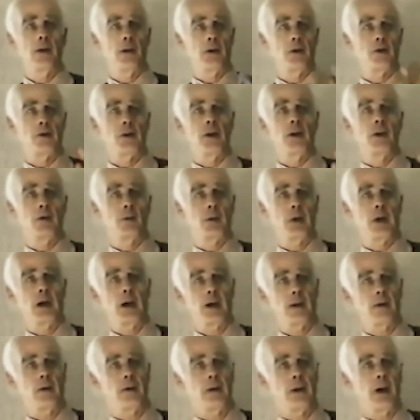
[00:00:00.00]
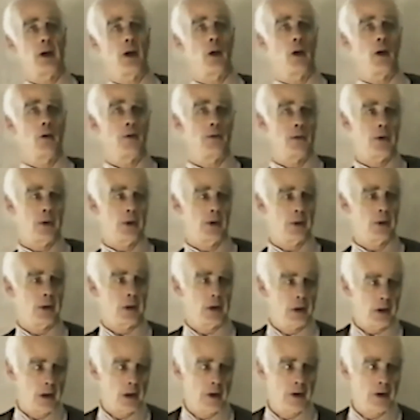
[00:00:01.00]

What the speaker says: the trees began to die off, and on